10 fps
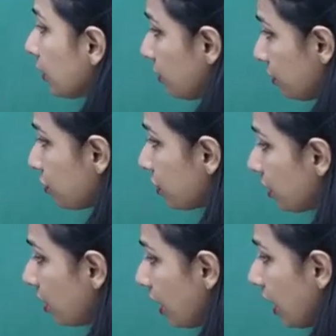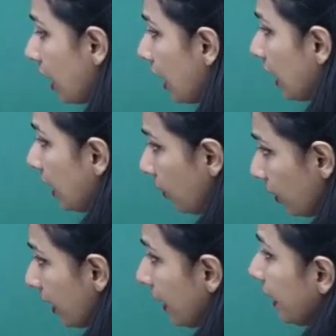question.
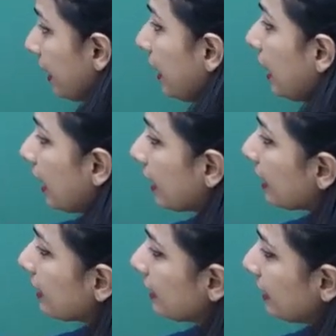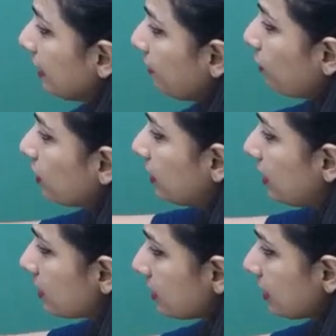Okay. Again for
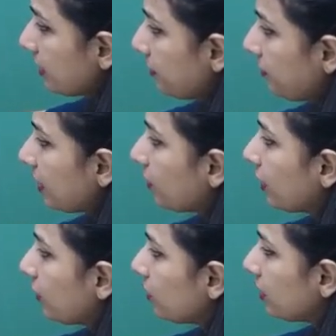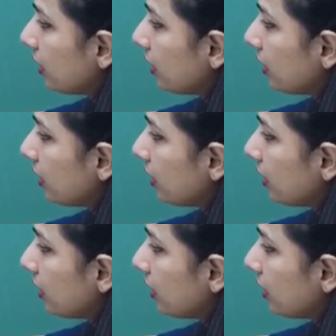this we are going to